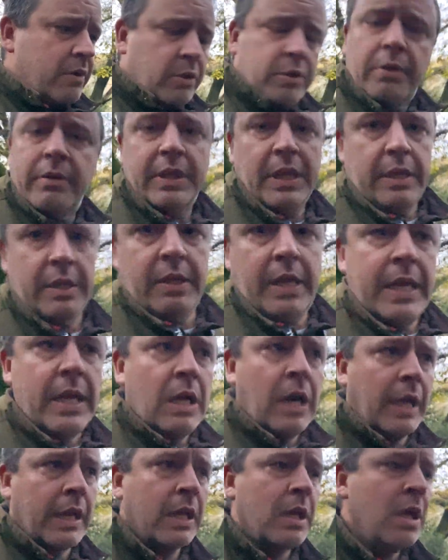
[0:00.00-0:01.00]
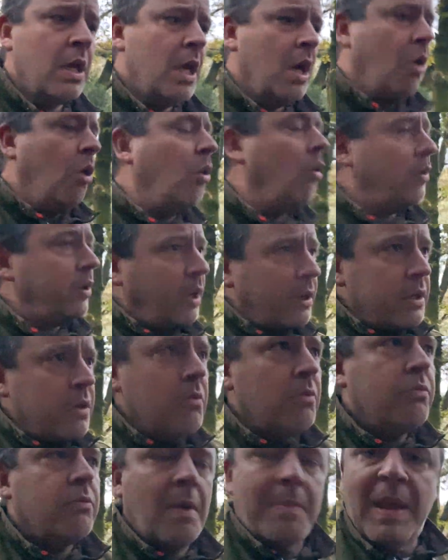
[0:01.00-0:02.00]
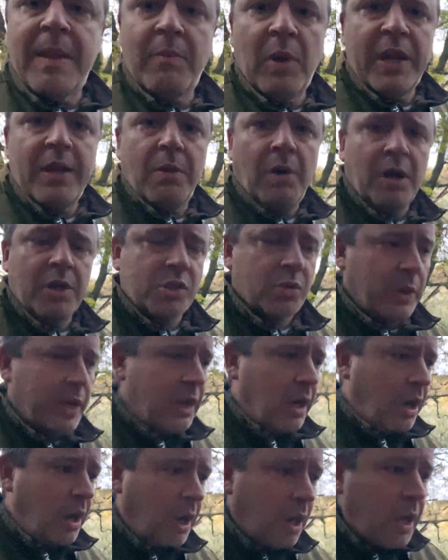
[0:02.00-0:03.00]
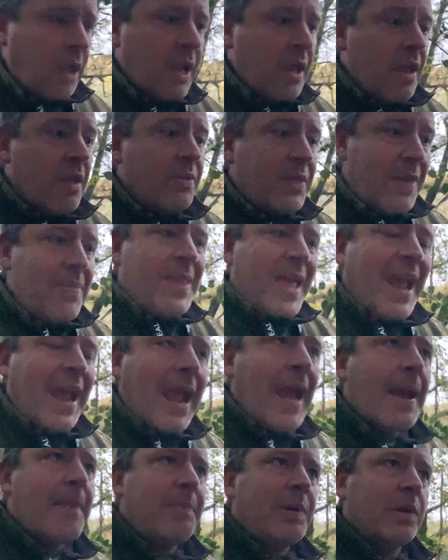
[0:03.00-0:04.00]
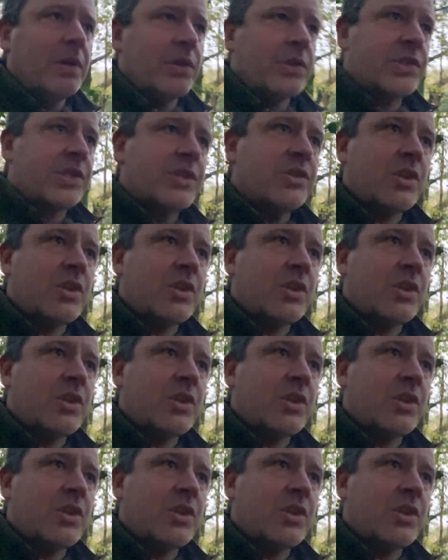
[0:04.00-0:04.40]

not doing that, you're healing, or no, you remain where you are, sweetheart, then that happens.